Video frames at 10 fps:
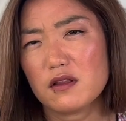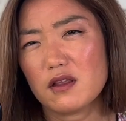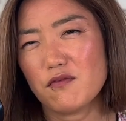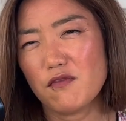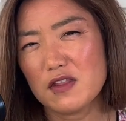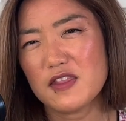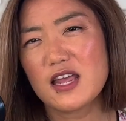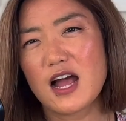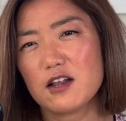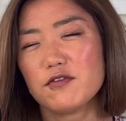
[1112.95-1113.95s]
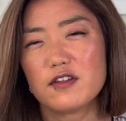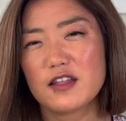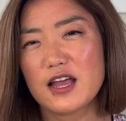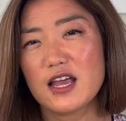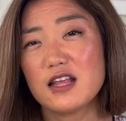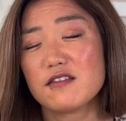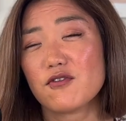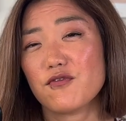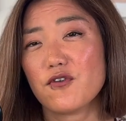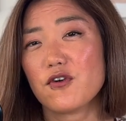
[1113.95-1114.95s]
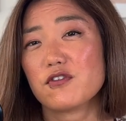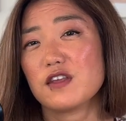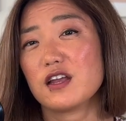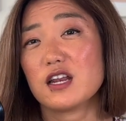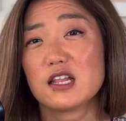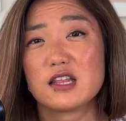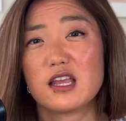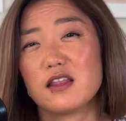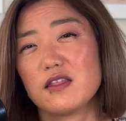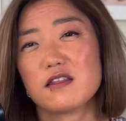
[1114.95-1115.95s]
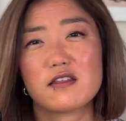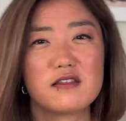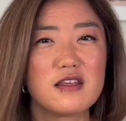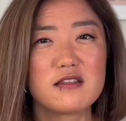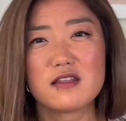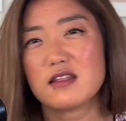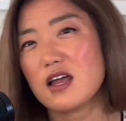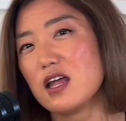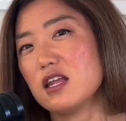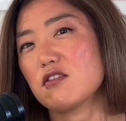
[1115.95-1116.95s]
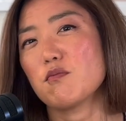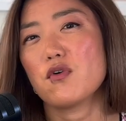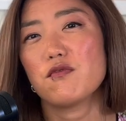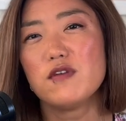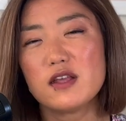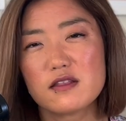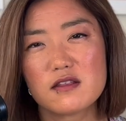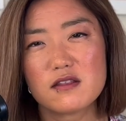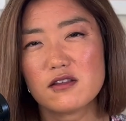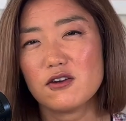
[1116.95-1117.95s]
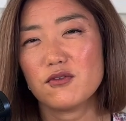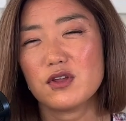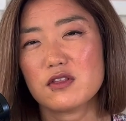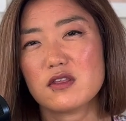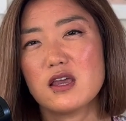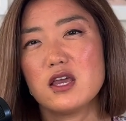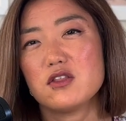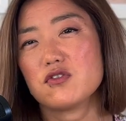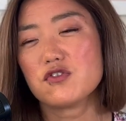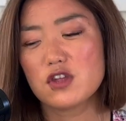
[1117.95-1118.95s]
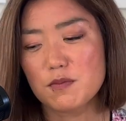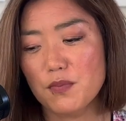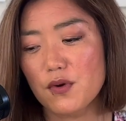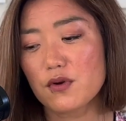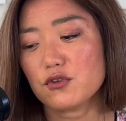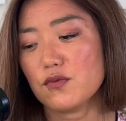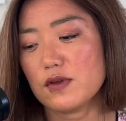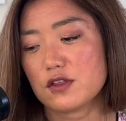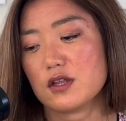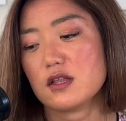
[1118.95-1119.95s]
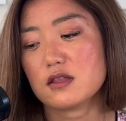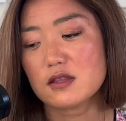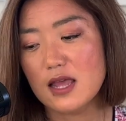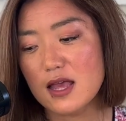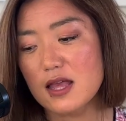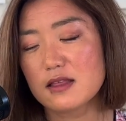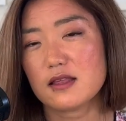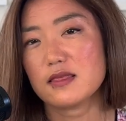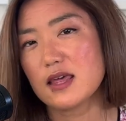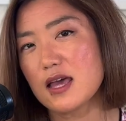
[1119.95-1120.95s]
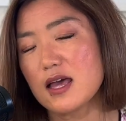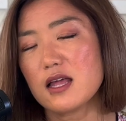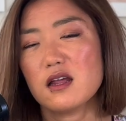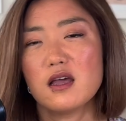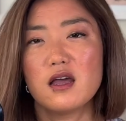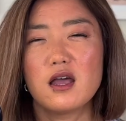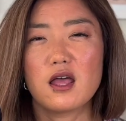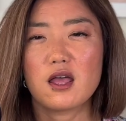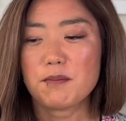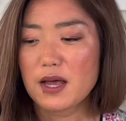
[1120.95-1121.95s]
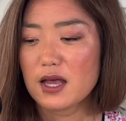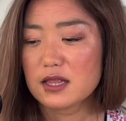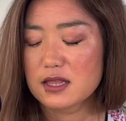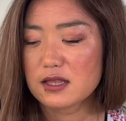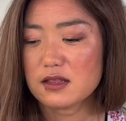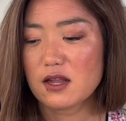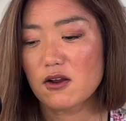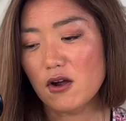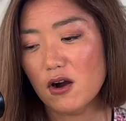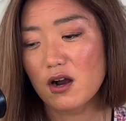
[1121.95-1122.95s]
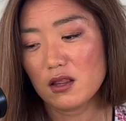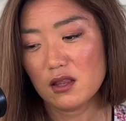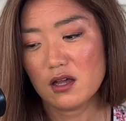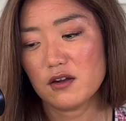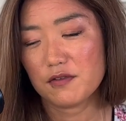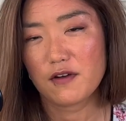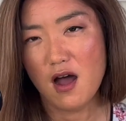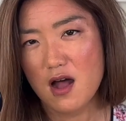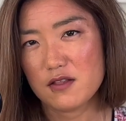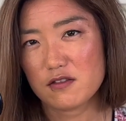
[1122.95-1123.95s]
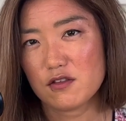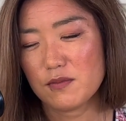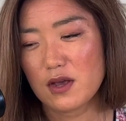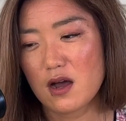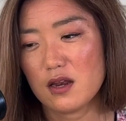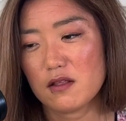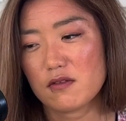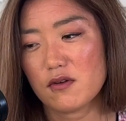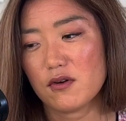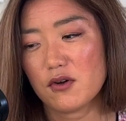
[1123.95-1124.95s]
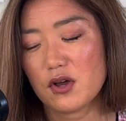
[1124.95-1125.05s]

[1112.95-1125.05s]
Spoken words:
When they advertise, of course they're gonna say this and that. It's more reason, it's cheaper, tuition is less and that. But there are a lot of cons, to be honest. So